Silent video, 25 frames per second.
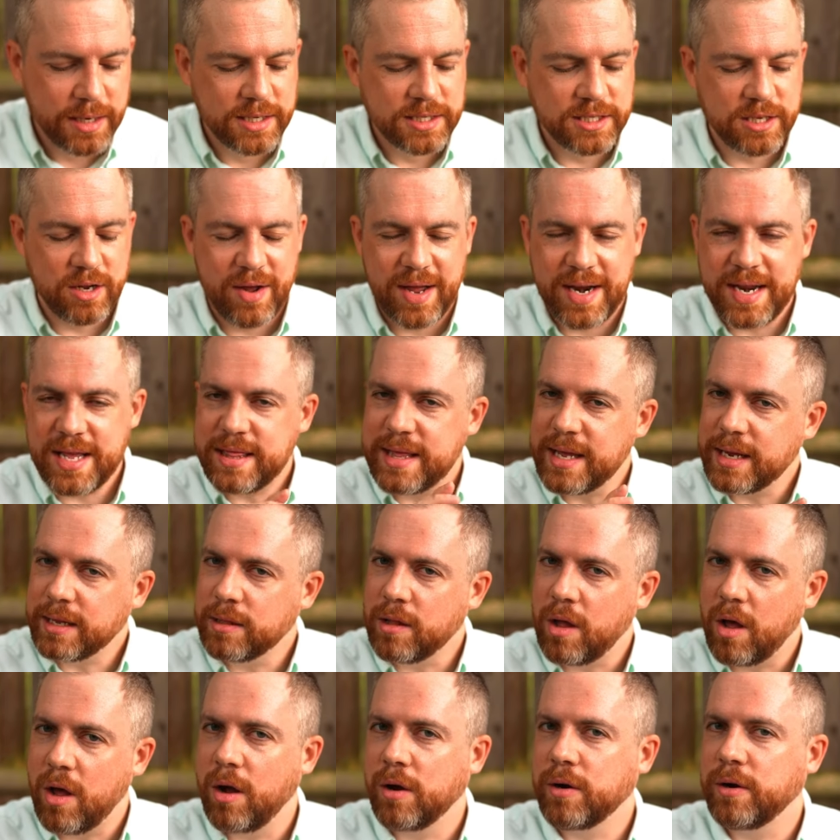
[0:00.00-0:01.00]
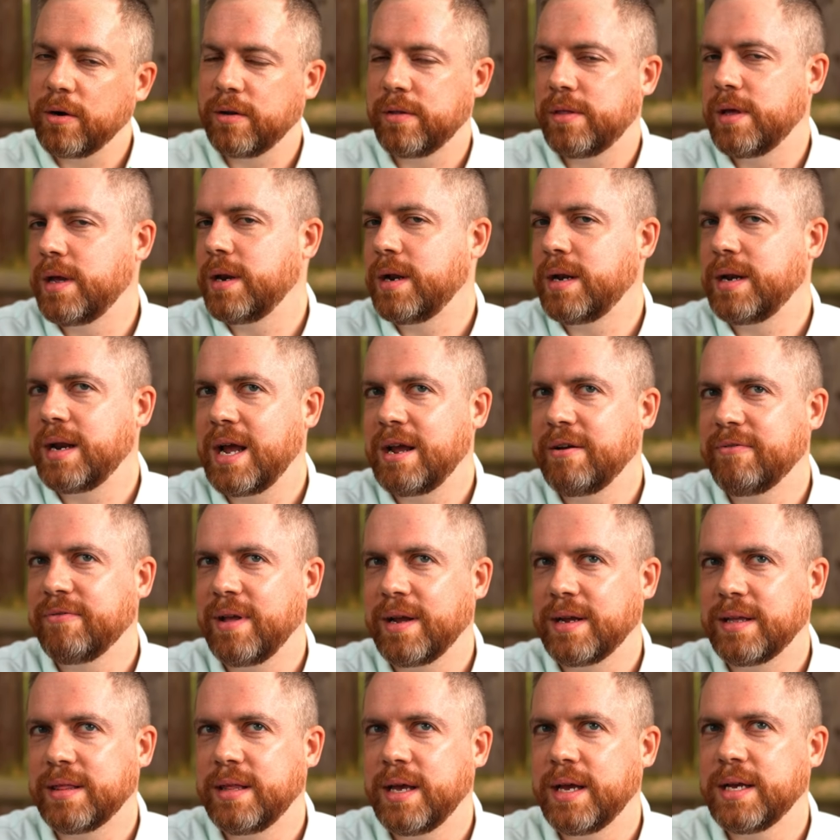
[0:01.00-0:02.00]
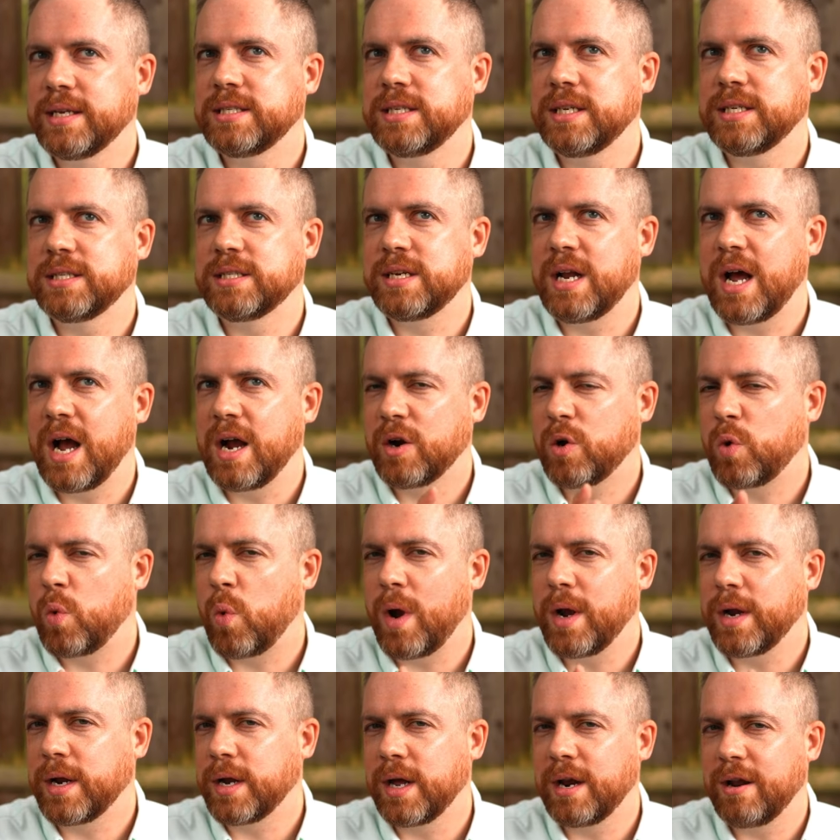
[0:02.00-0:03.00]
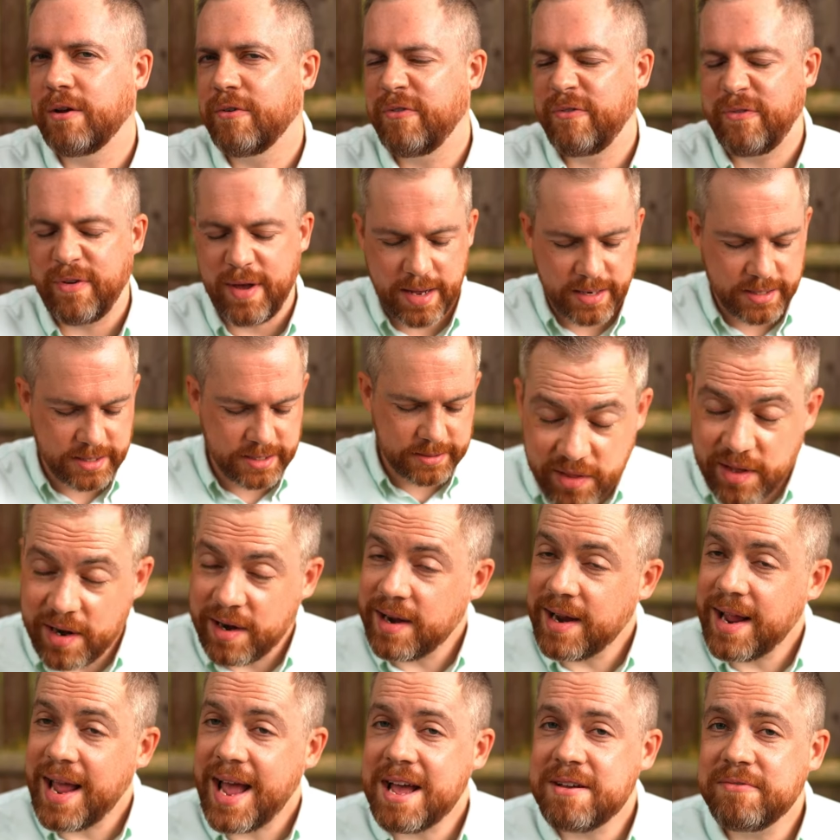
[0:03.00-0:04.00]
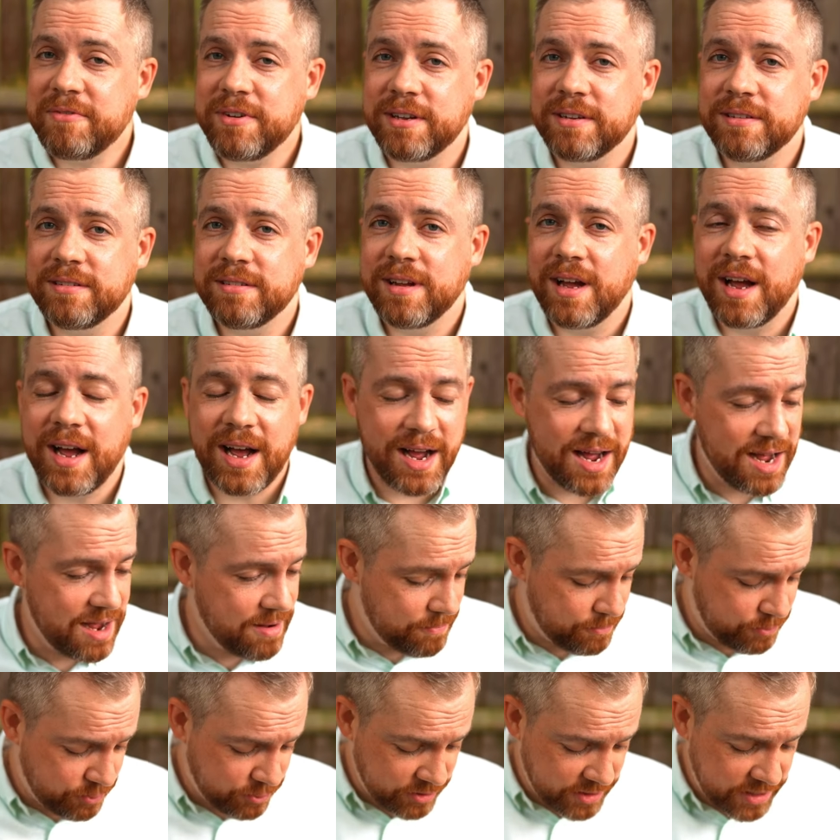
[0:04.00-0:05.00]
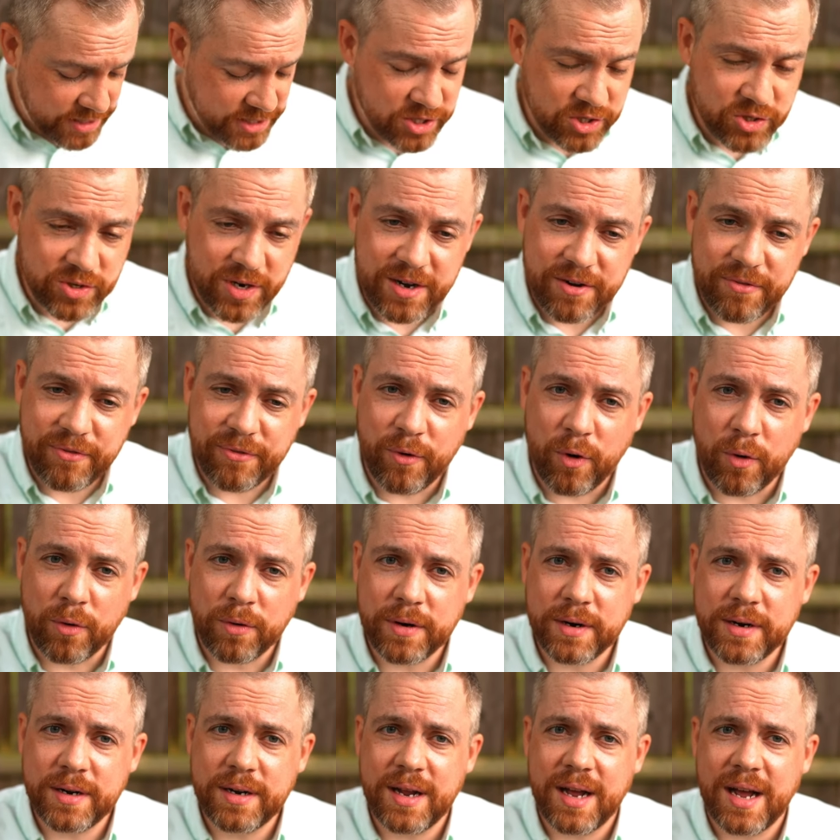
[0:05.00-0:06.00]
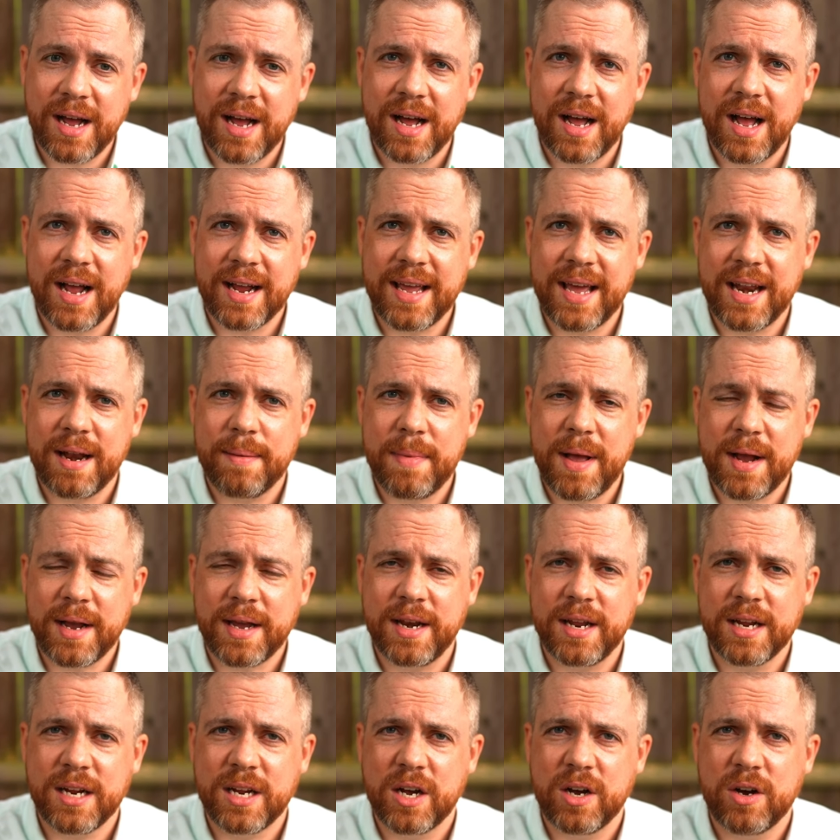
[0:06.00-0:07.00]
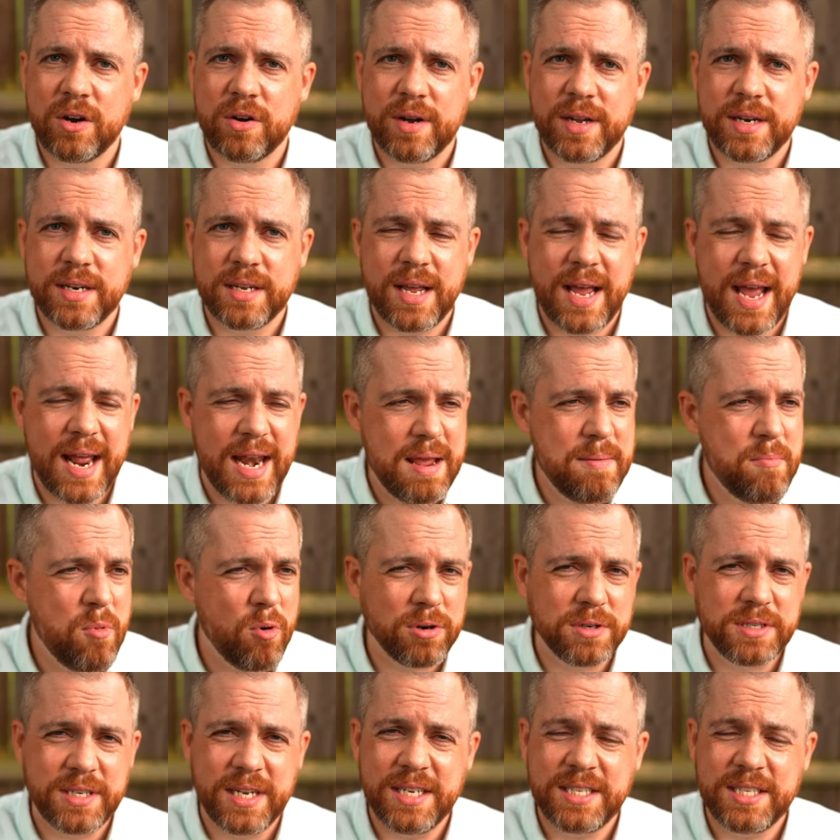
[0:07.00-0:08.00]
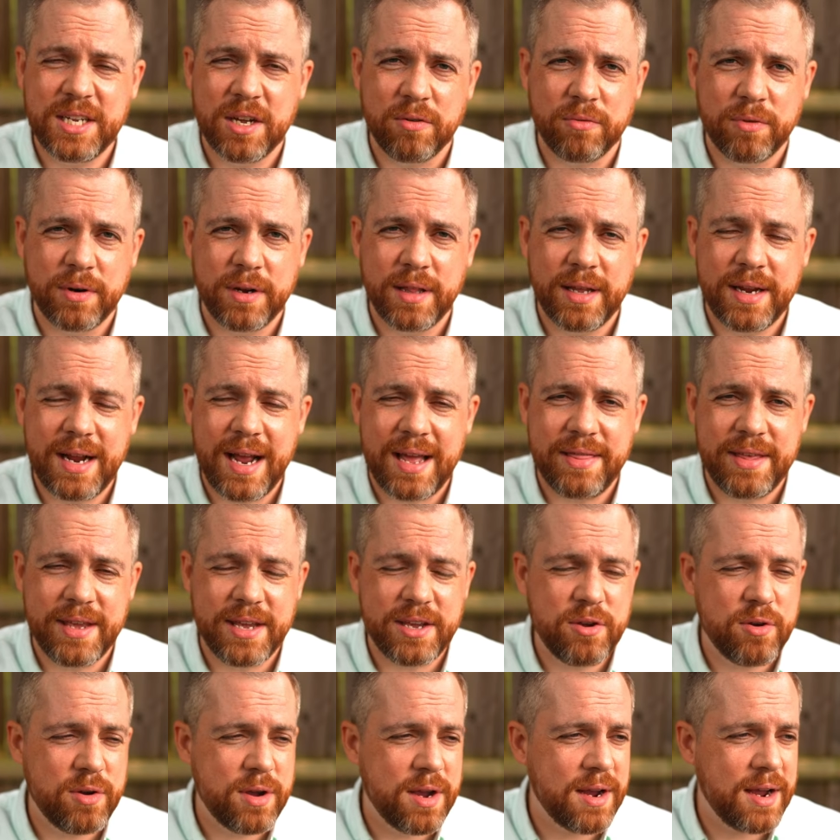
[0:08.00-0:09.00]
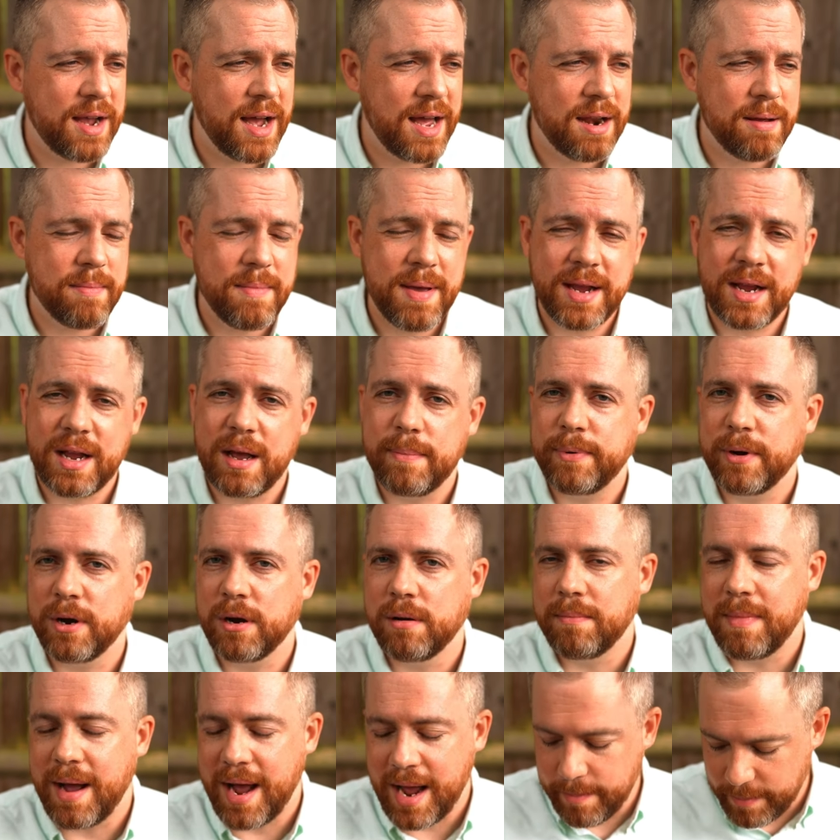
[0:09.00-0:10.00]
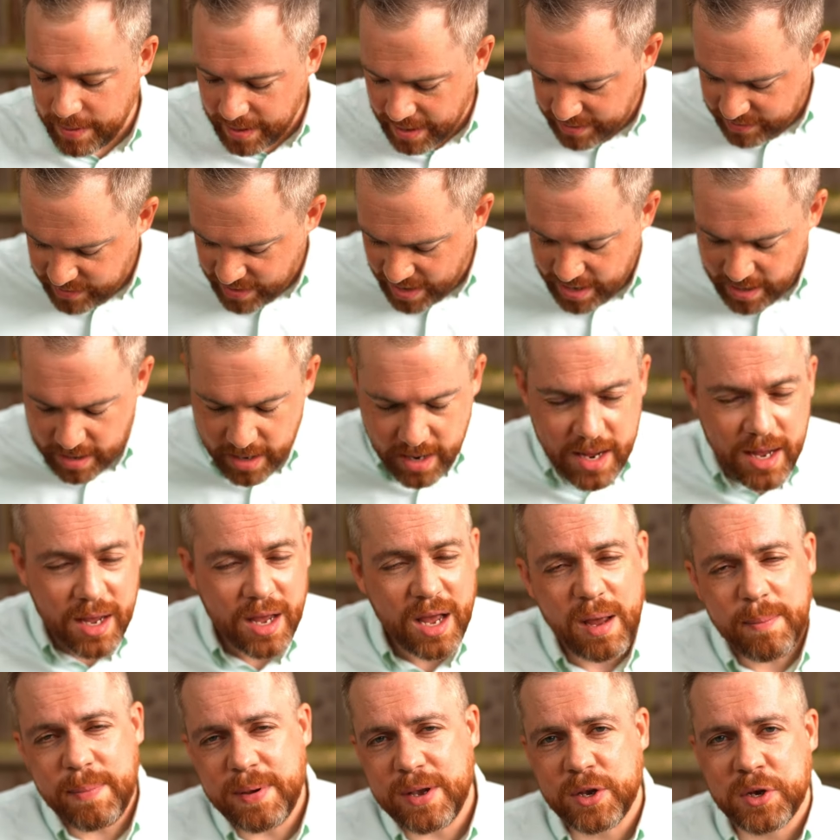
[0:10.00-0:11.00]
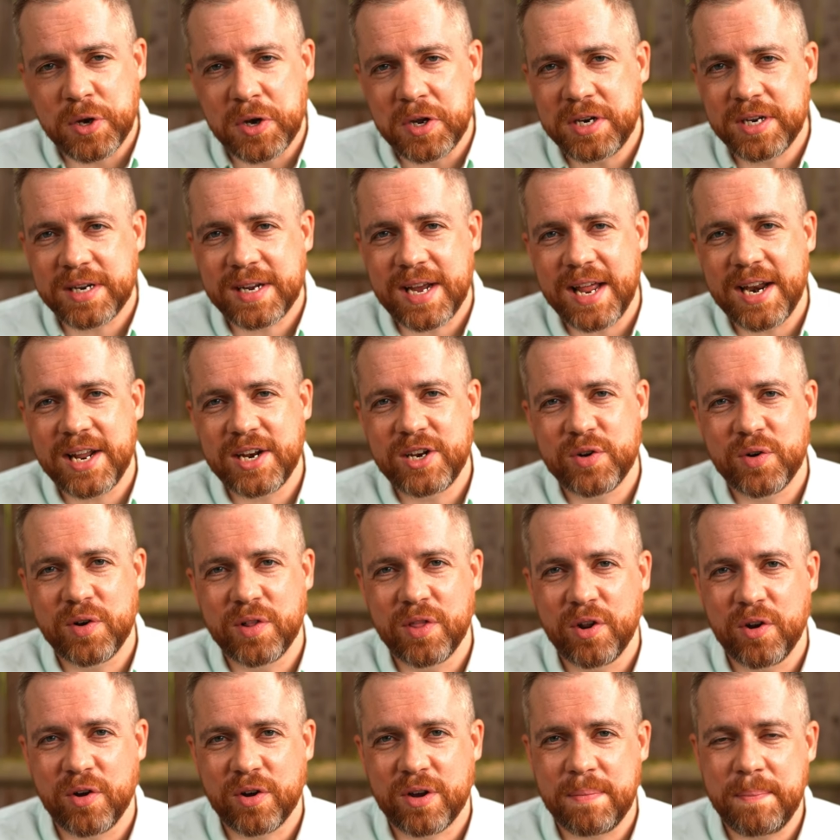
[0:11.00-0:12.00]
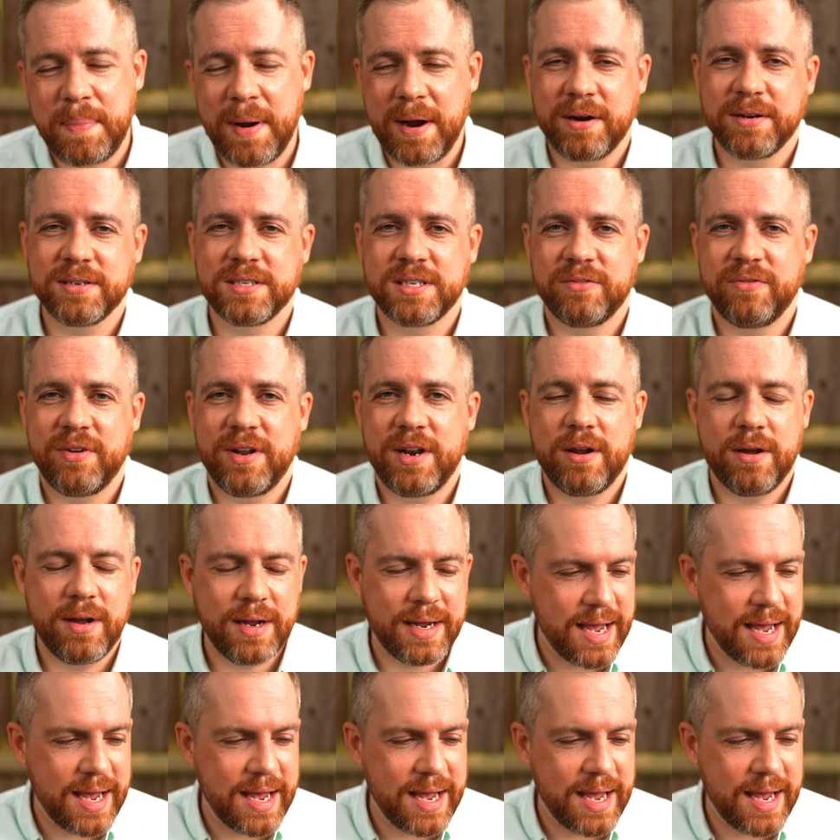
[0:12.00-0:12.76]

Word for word: So anything longer than a knife like this, it's not quite gonna fit. There you have it, uh, pretty straightforward. Uh, again, I'm not gonna go into any more detail really. I think you can kind of make up your own mind, but I thought it'd be good to kind of do a little comparison video.